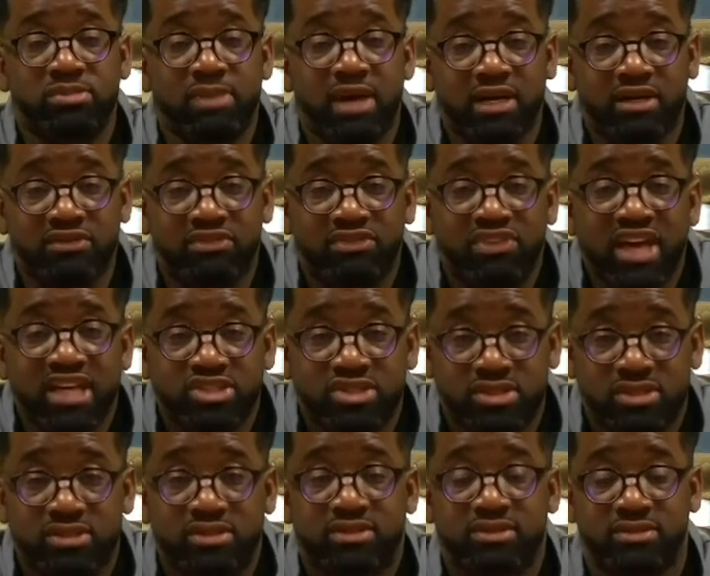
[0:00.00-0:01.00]
my
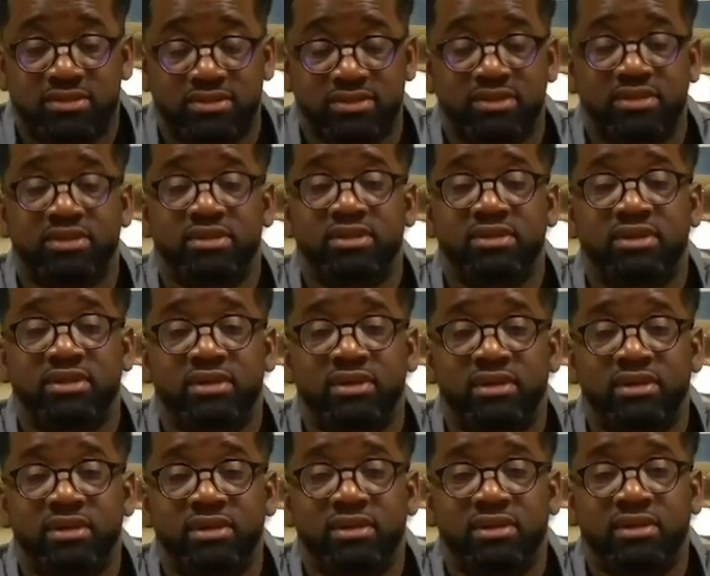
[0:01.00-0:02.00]
confession,
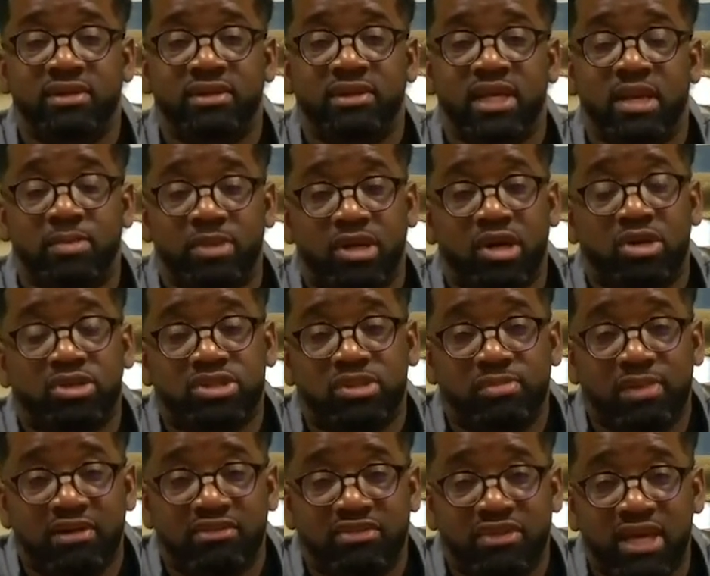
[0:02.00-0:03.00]
and because of
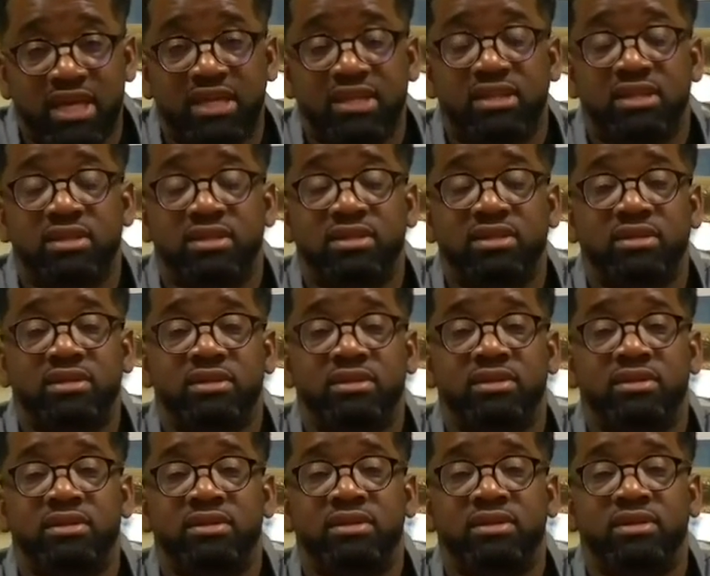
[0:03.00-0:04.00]
my faith,
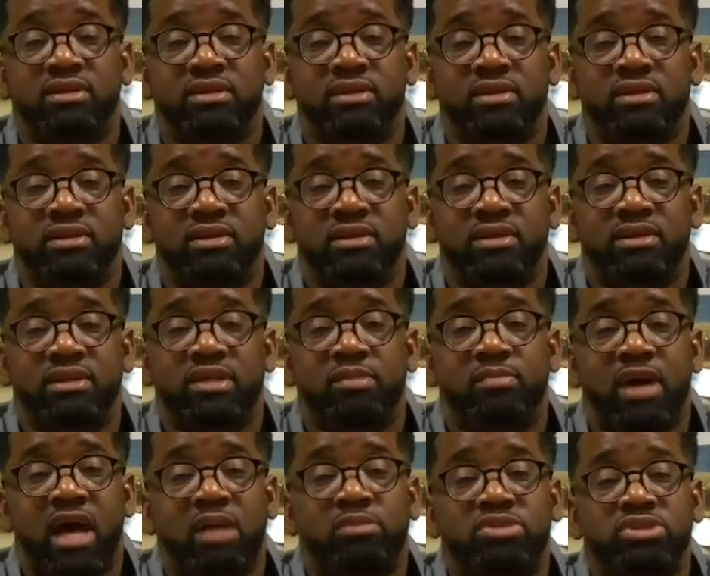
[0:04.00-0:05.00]
the
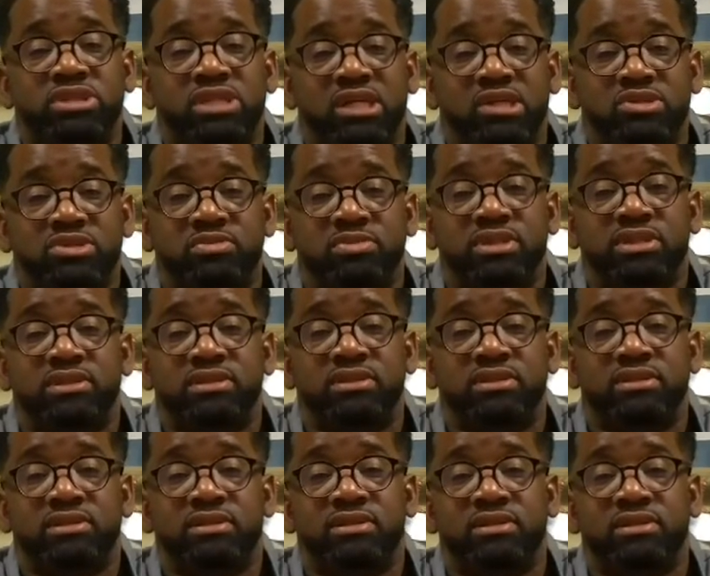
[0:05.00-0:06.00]
Bible tells me
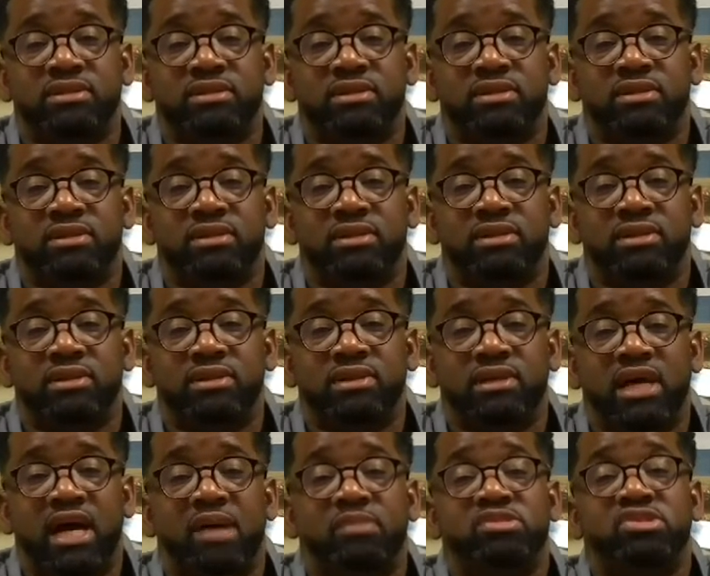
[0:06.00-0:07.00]

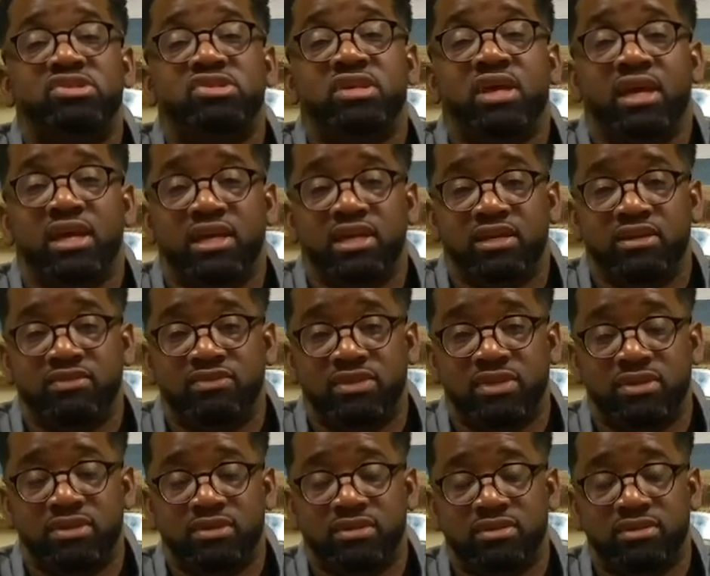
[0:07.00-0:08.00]
I'm saved.
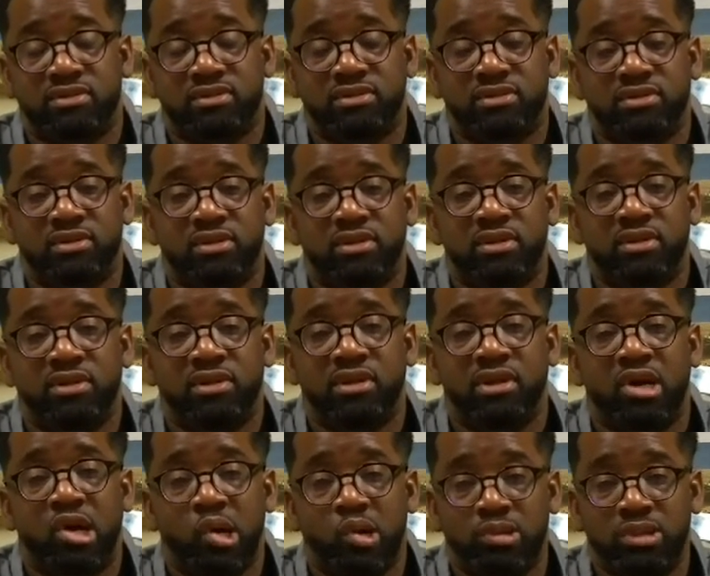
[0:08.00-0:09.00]

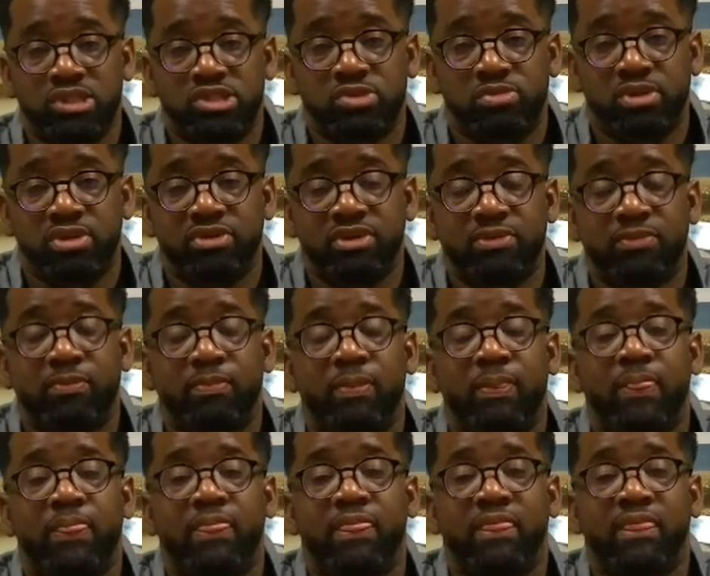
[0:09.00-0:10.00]
Holy Spirit,
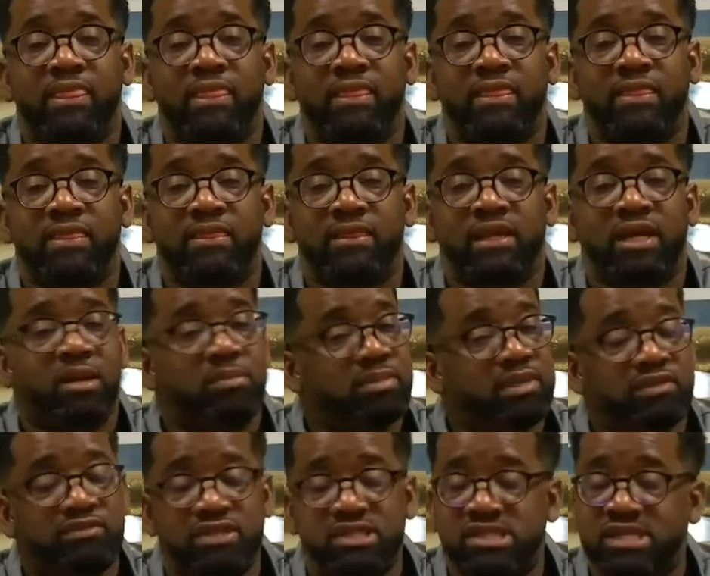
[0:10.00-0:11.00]
come
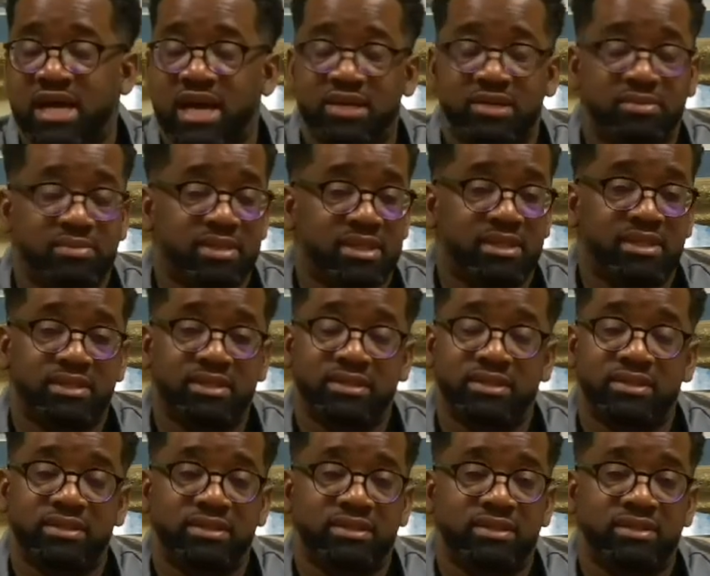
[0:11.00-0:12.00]
live inside of me.
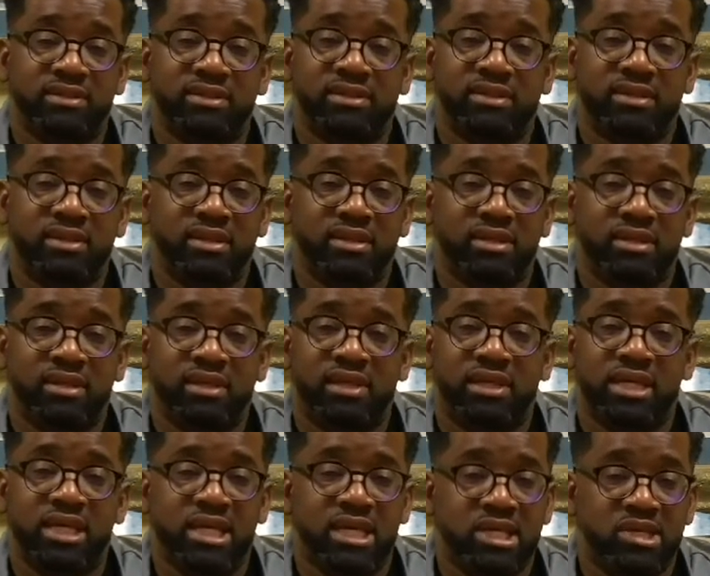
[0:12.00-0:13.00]

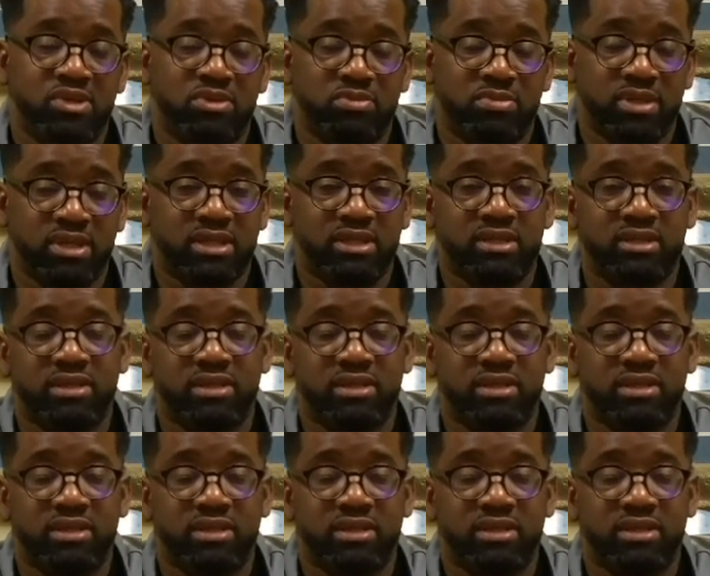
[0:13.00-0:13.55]
Heal me.